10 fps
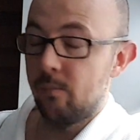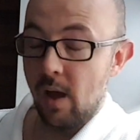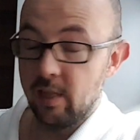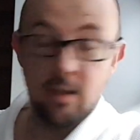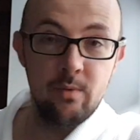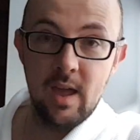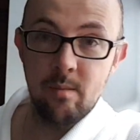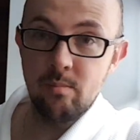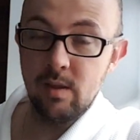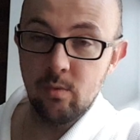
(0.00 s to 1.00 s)
I love
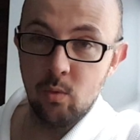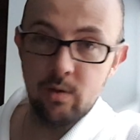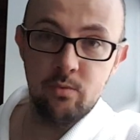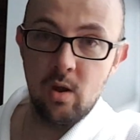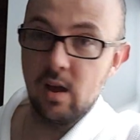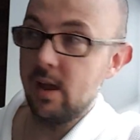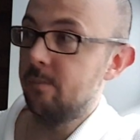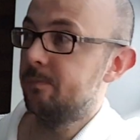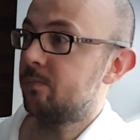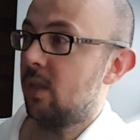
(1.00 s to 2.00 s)
Gabe. He's a wonderful guy.
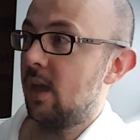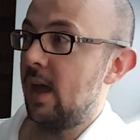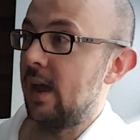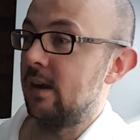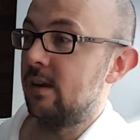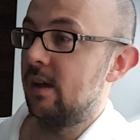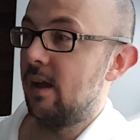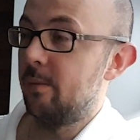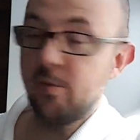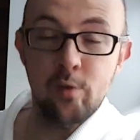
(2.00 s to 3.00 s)
And
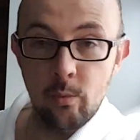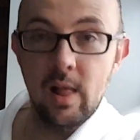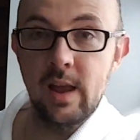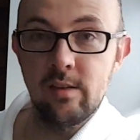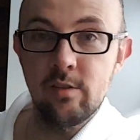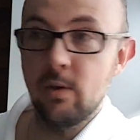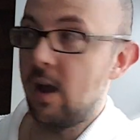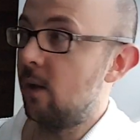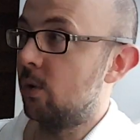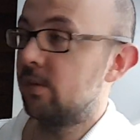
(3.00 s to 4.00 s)
I'm so glad he's doing it.
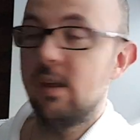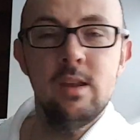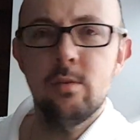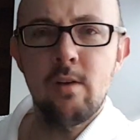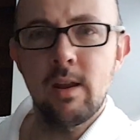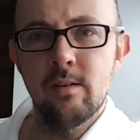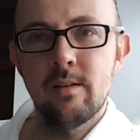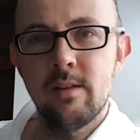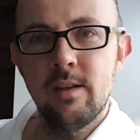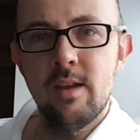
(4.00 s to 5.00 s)
I watched it. He was great.
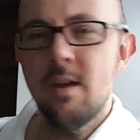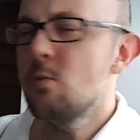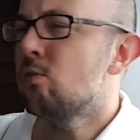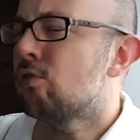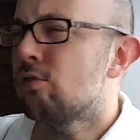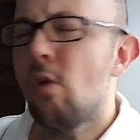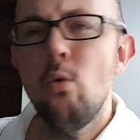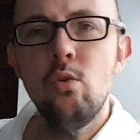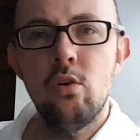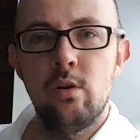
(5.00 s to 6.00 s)
He was so
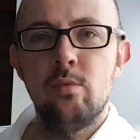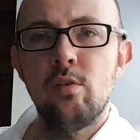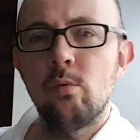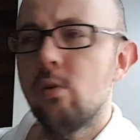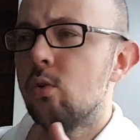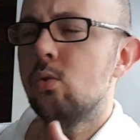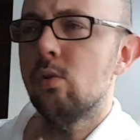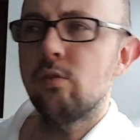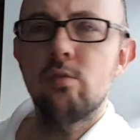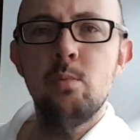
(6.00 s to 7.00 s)
good. He was so cool
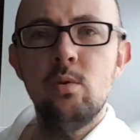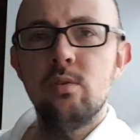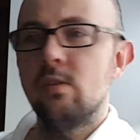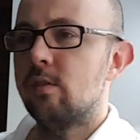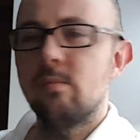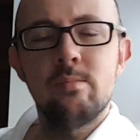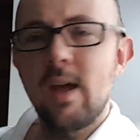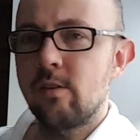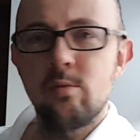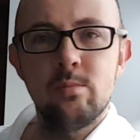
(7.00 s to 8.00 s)
and smooth and just
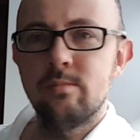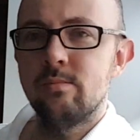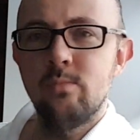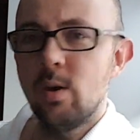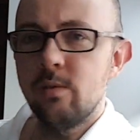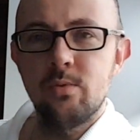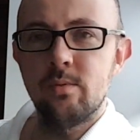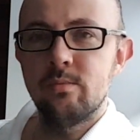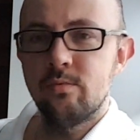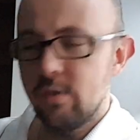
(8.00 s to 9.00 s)
natural. Wonderful.
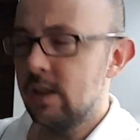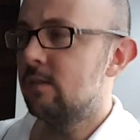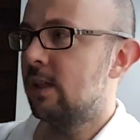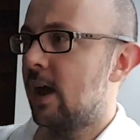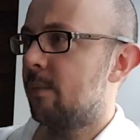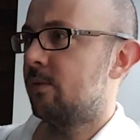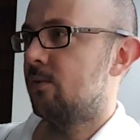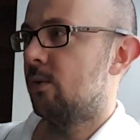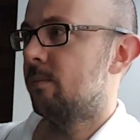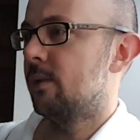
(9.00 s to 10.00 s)
Really, really happy
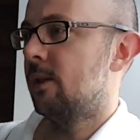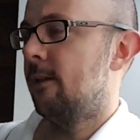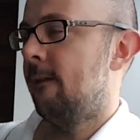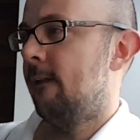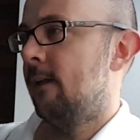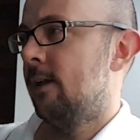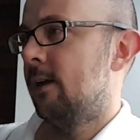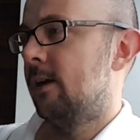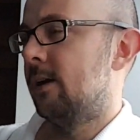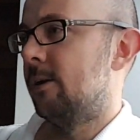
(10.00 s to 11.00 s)
for
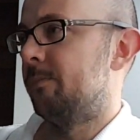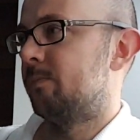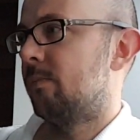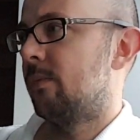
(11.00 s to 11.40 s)
him.